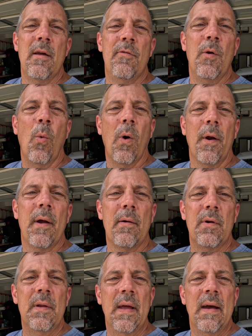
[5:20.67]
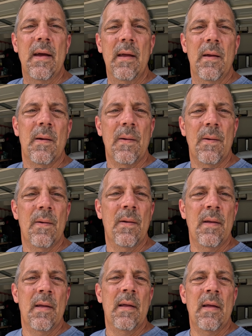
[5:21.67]
If you water every day
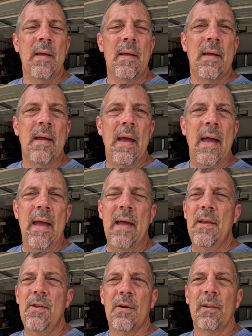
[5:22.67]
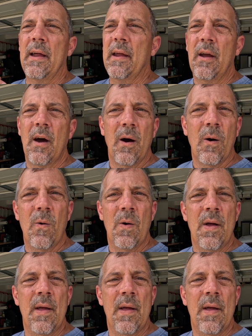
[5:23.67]
and you let it go